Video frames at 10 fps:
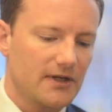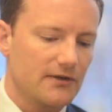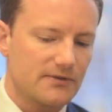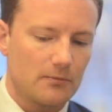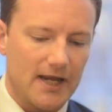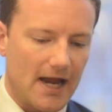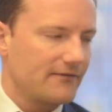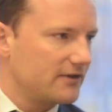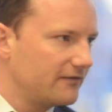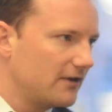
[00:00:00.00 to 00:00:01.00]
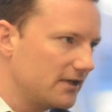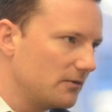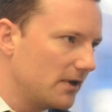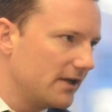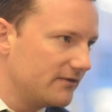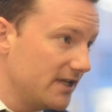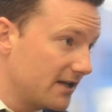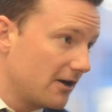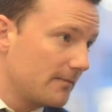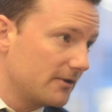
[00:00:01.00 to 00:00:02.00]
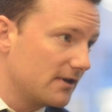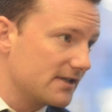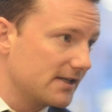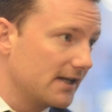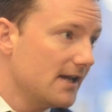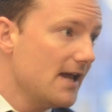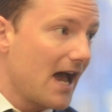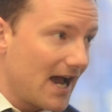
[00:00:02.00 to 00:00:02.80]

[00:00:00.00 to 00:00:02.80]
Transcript: because we have to find a way of decarbonising